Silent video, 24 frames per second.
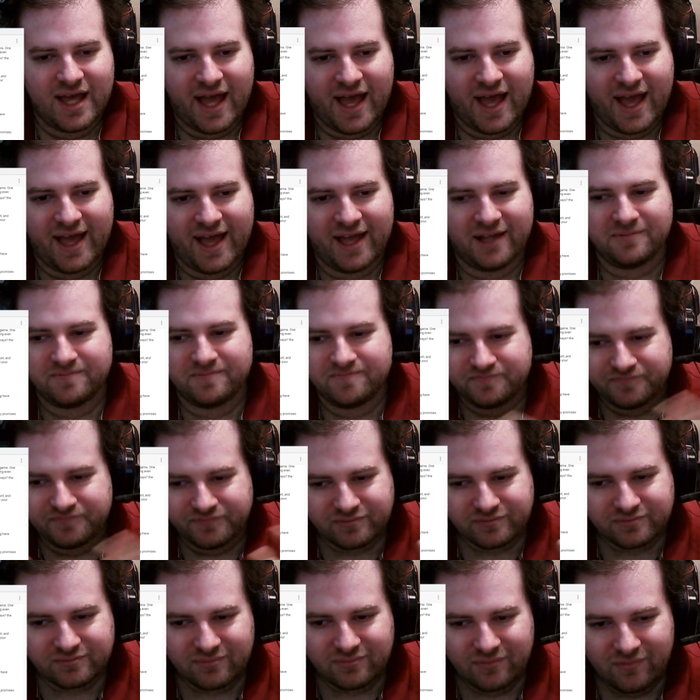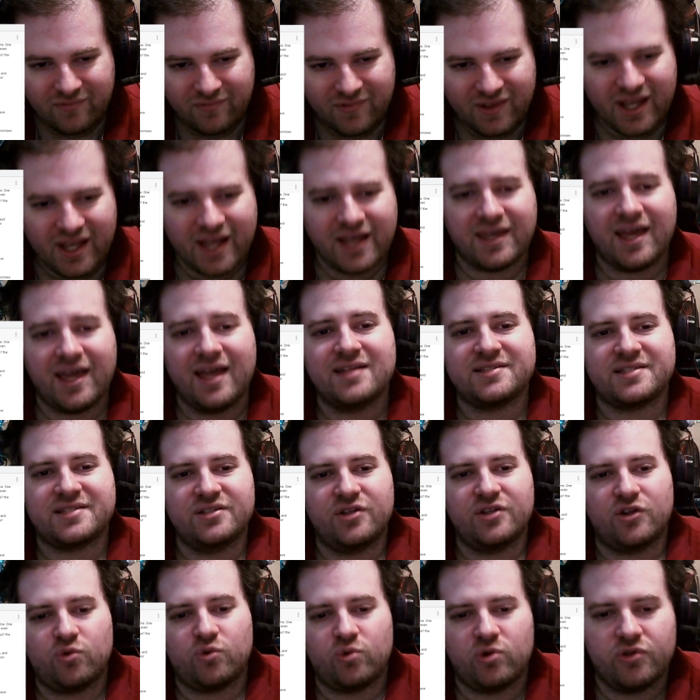And again, it's
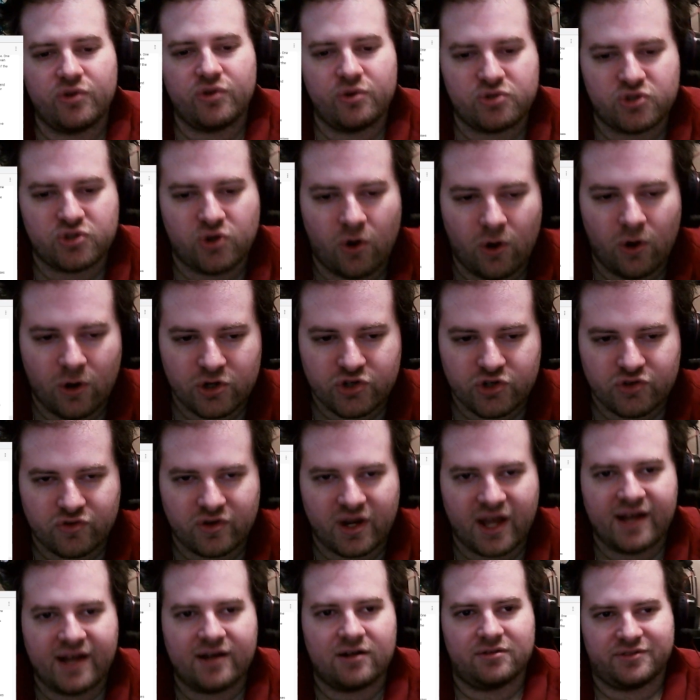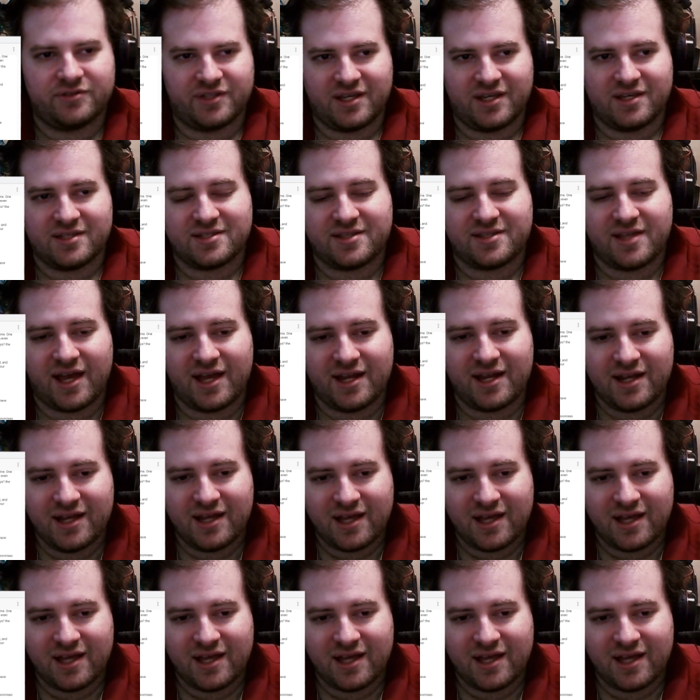another one of those harsh realities that